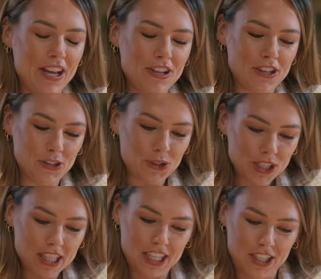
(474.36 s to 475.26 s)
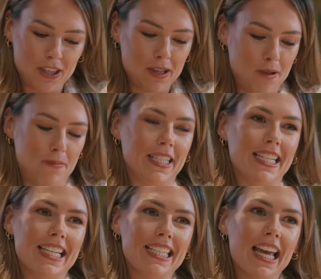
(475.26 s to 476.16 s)
So you joined the
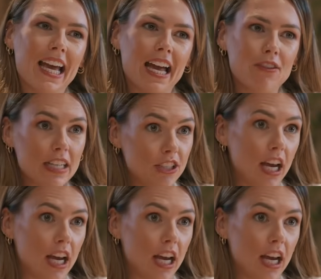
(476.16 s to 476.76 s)
business at a really